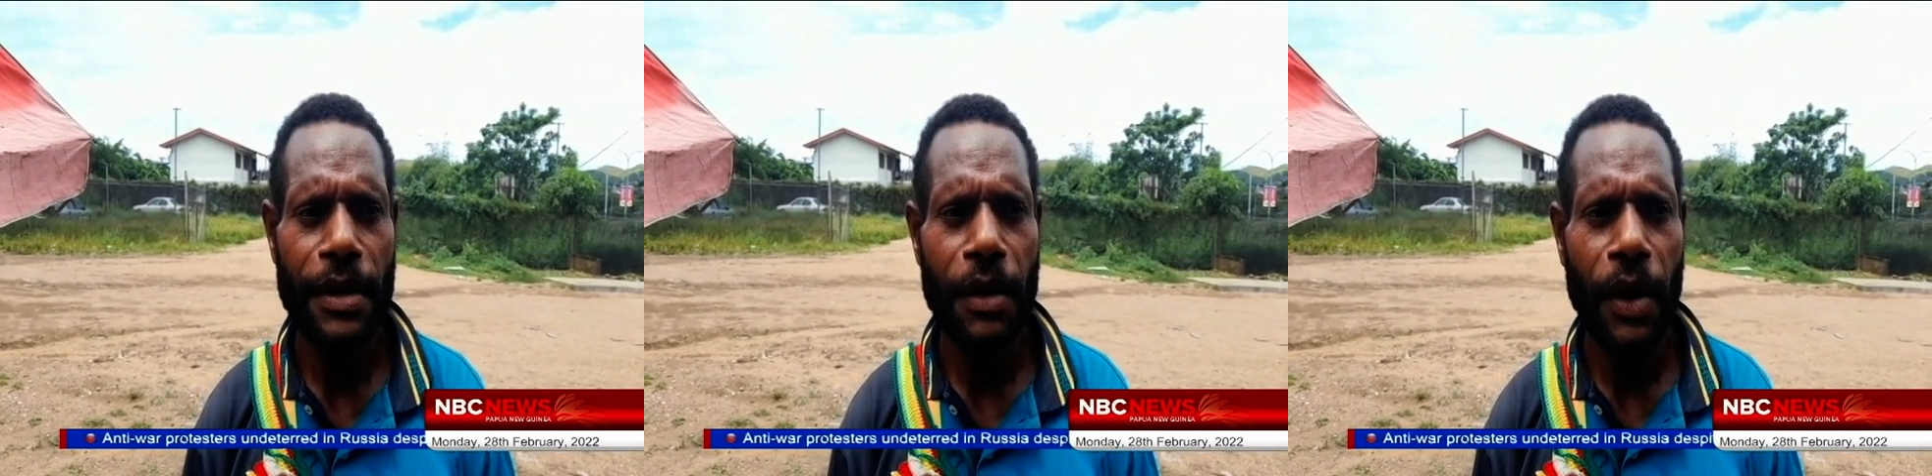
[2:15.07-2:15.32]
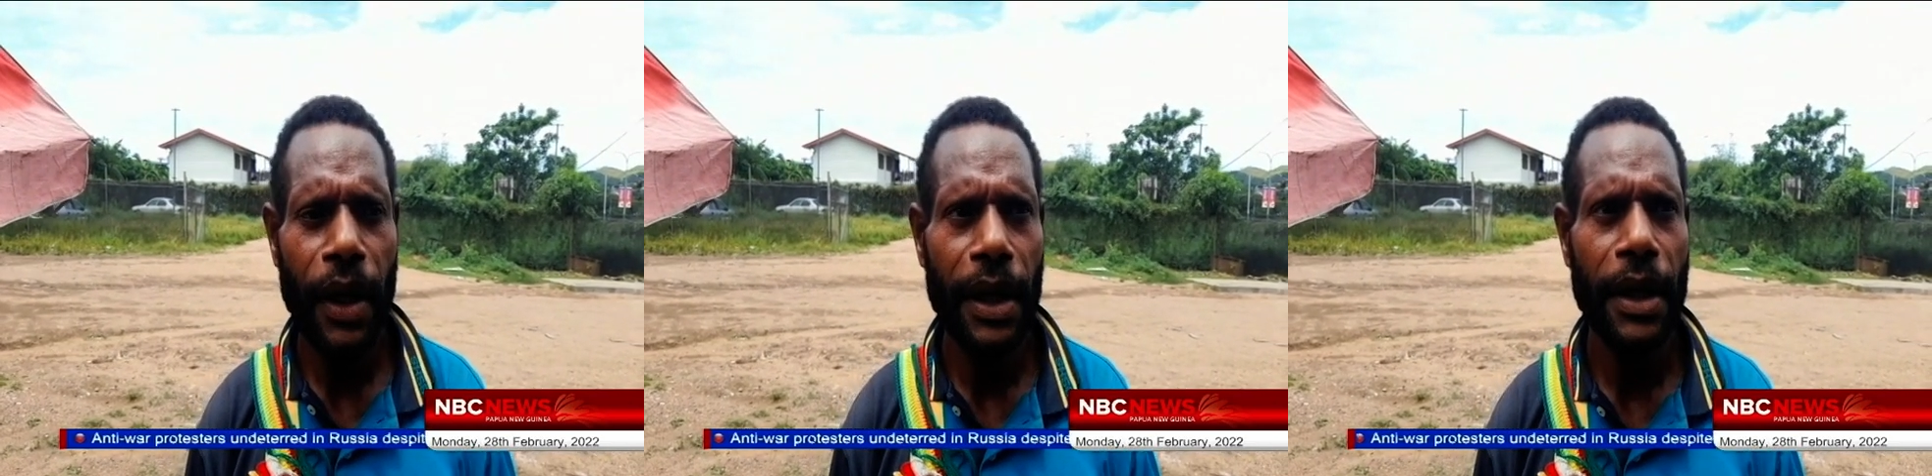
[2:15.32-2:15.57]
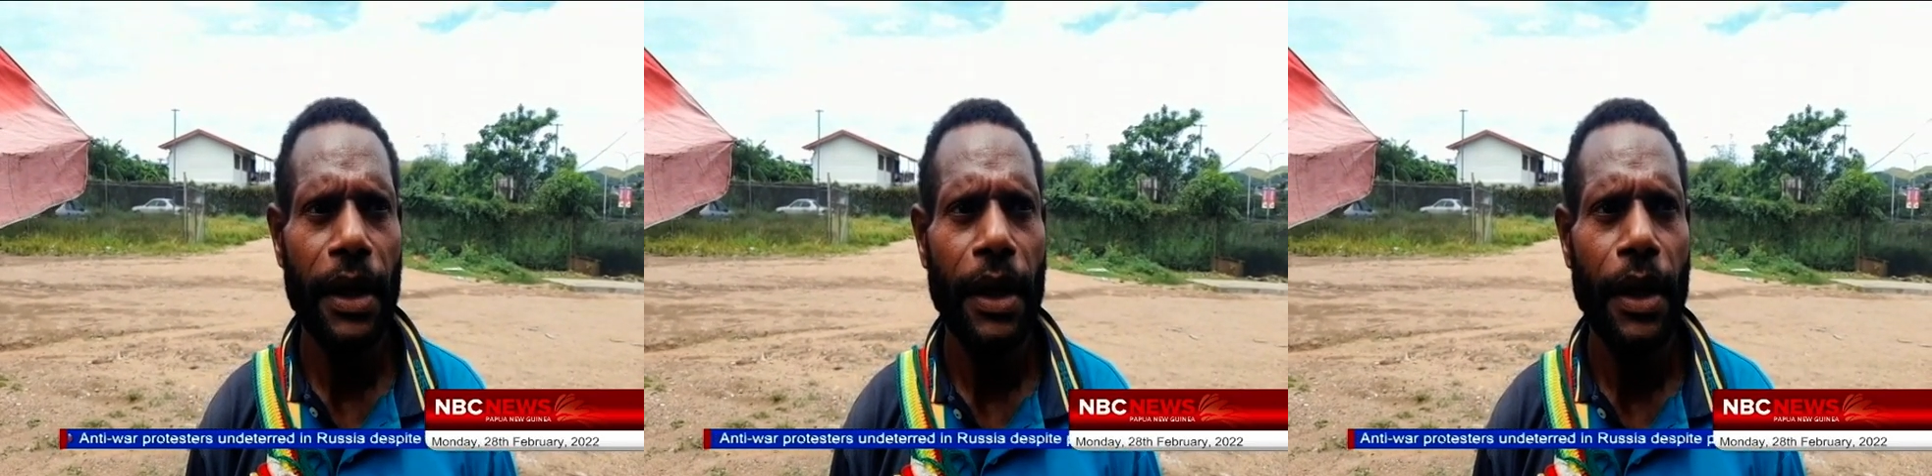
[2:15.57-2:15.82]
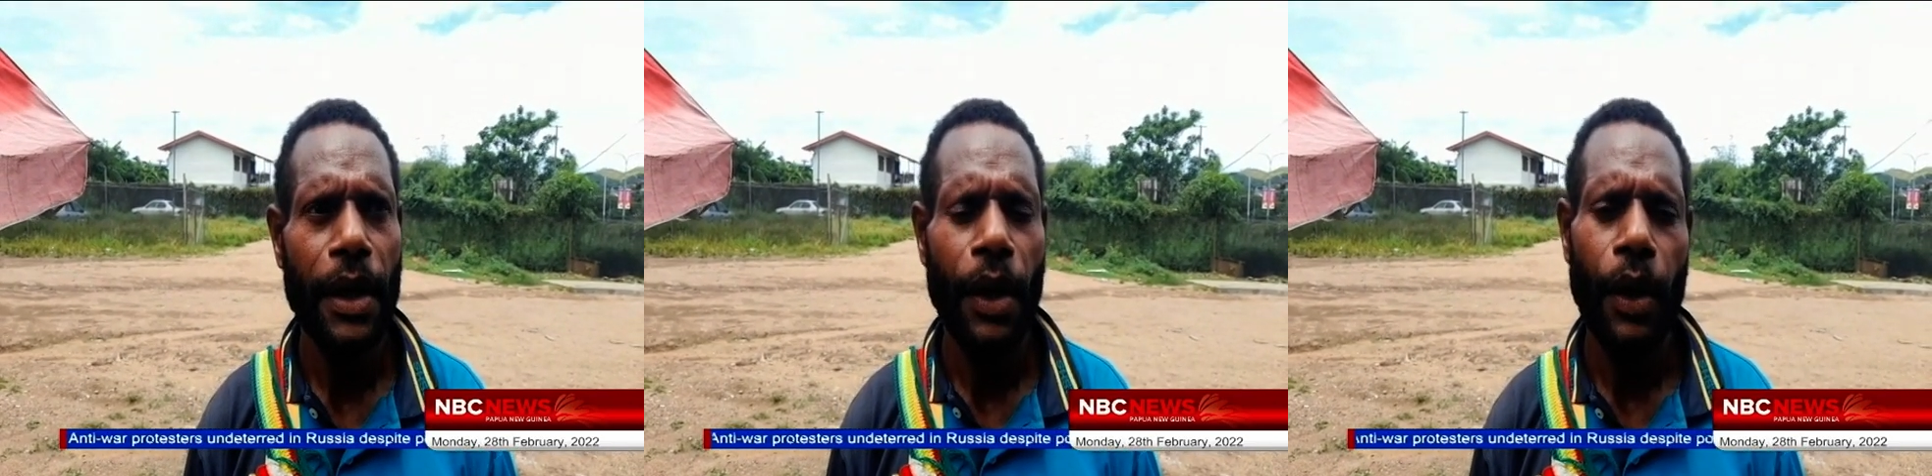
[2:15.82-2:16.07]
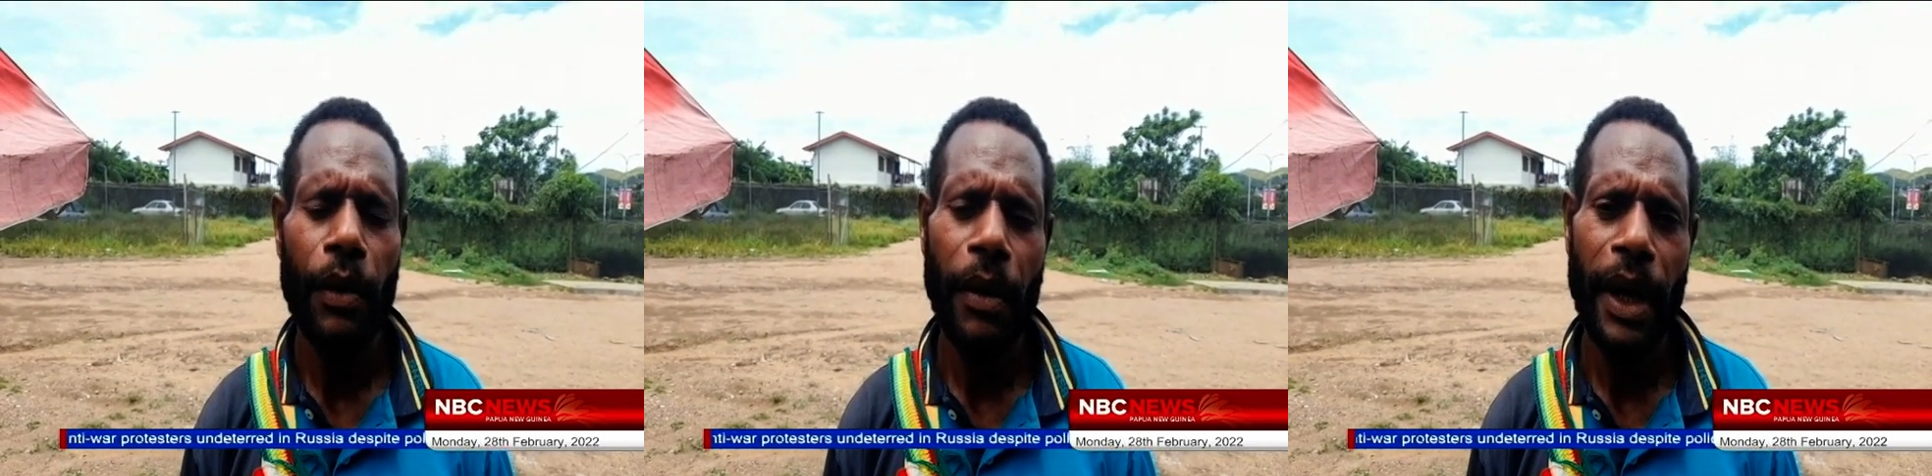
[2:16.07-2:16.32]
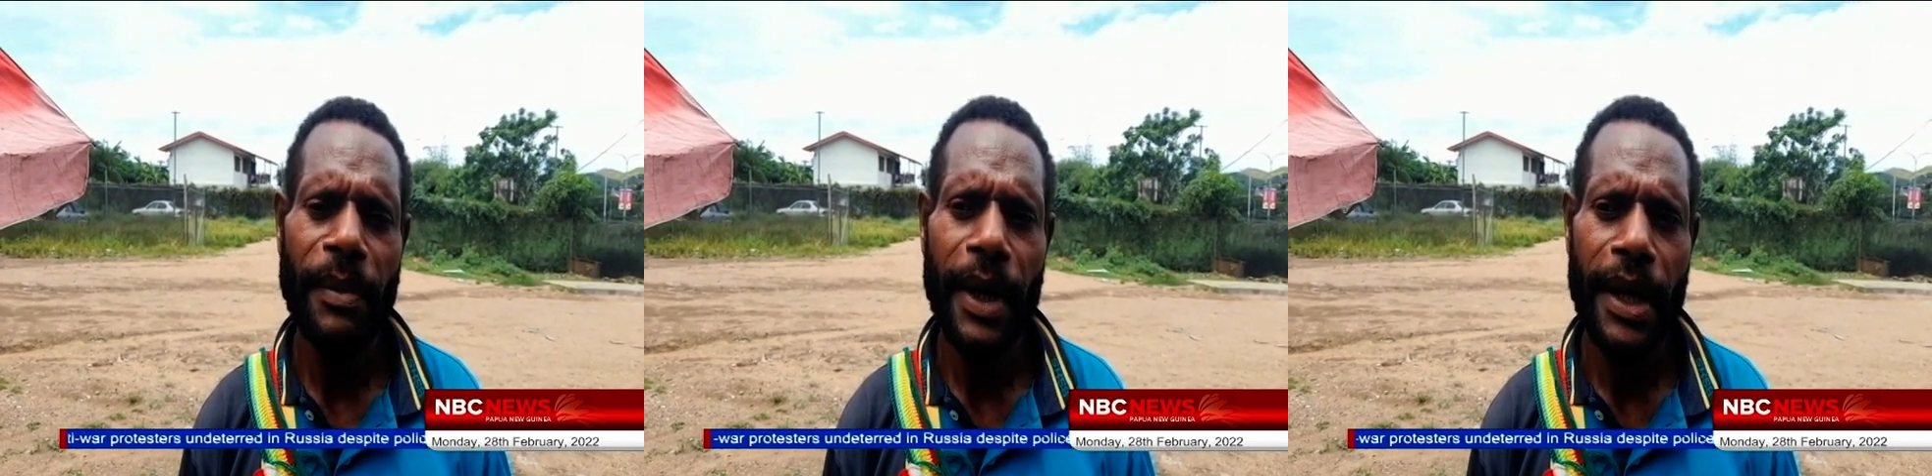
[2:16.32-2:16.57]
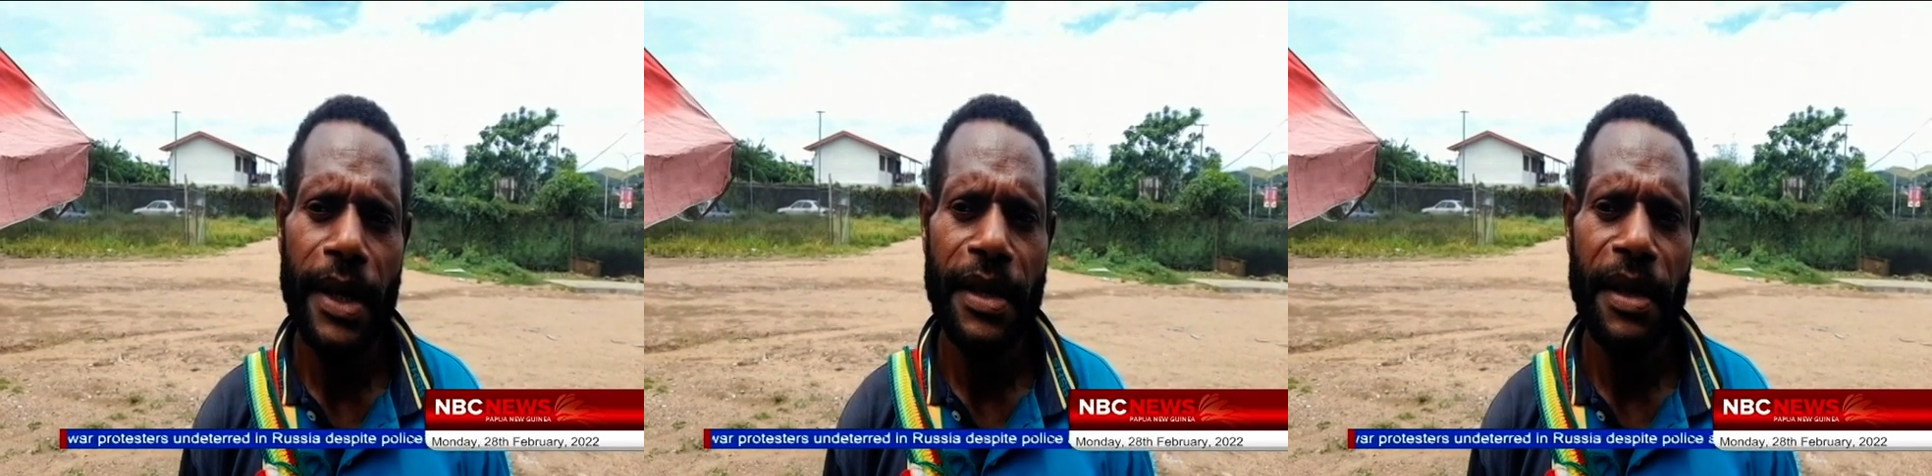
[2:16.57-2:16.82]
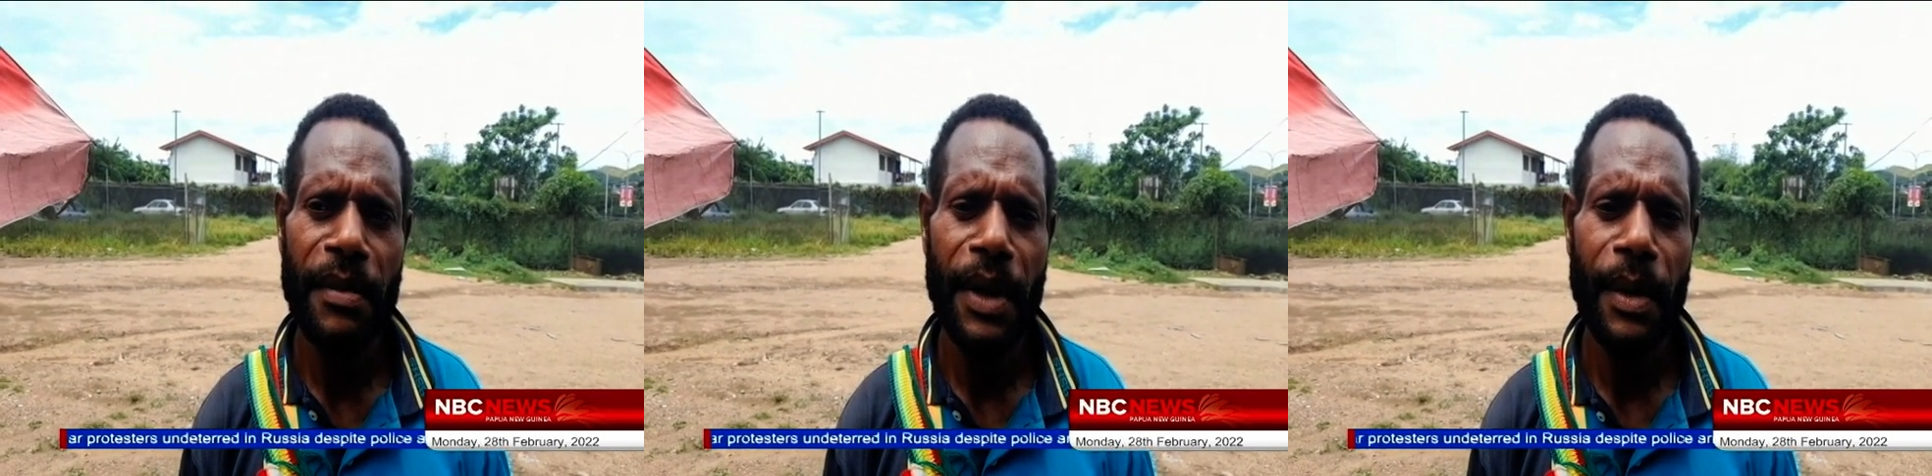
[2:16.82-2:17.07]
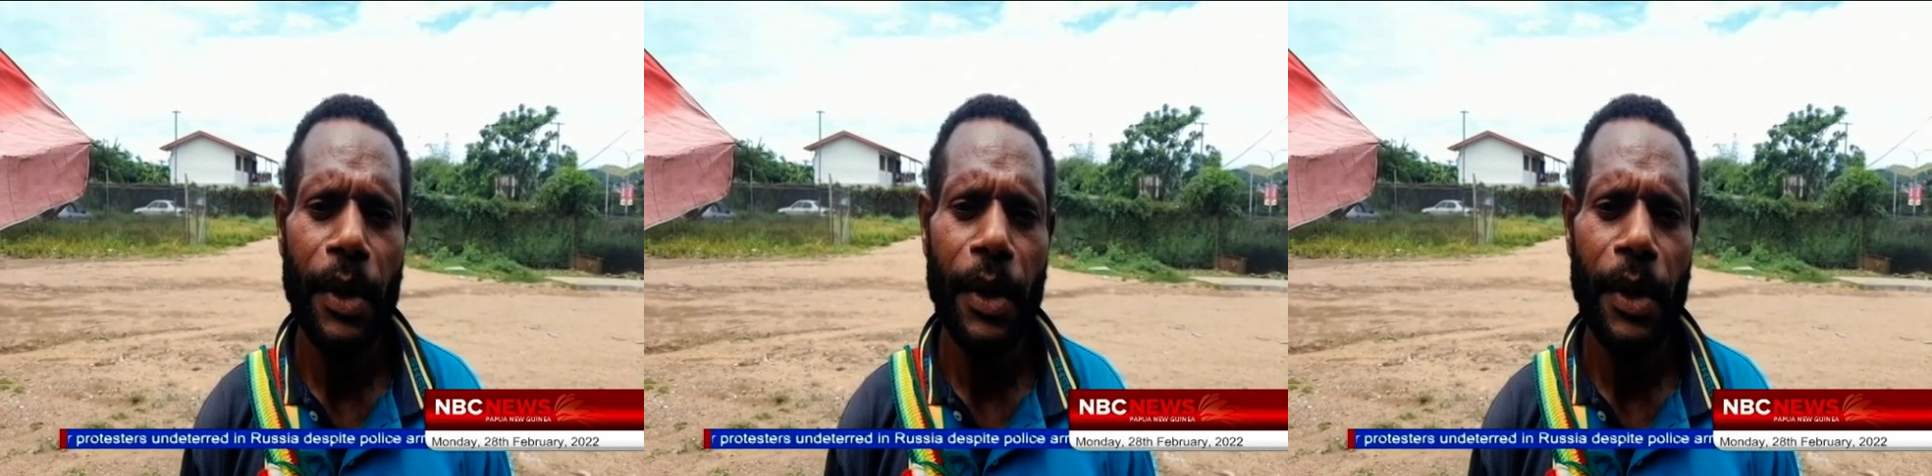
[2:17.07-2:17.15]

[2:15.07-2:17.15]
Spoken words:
lo, all white man ask him,